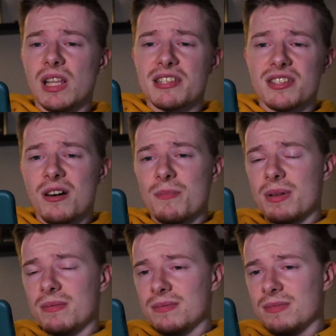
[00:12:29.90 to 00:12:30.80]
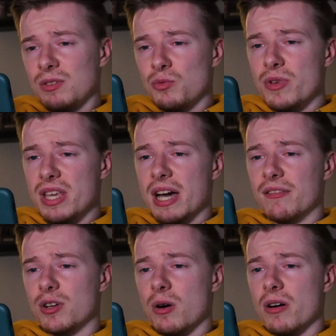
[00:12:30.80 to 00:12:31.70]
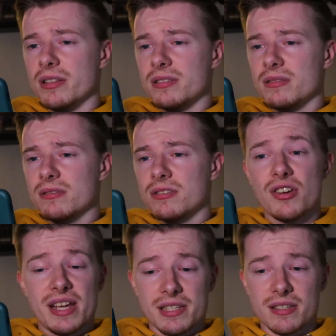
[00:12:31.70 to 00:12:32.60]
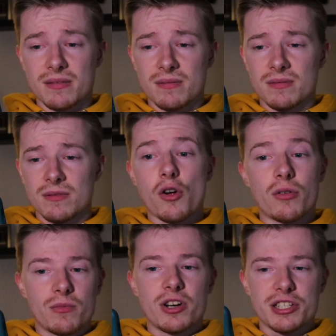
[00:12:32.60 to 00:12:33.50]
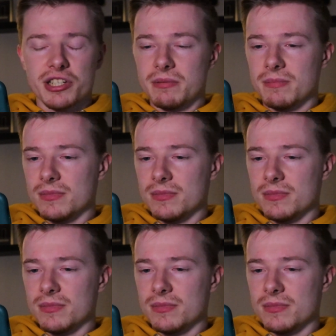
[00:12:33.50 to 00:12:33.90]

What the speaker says: Last up, we have got Christian,